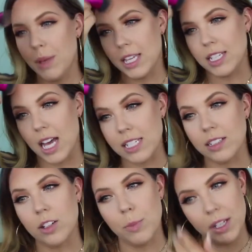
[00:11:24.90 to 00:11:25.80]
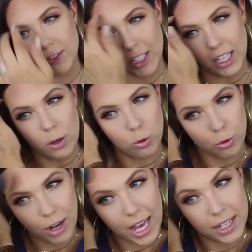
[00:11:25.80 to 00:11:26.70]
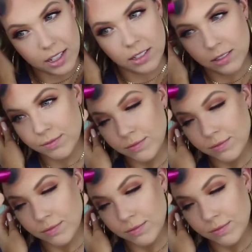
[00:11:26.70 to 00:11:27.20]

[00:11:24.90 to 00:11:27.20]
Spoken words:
because it has a little bit of like a red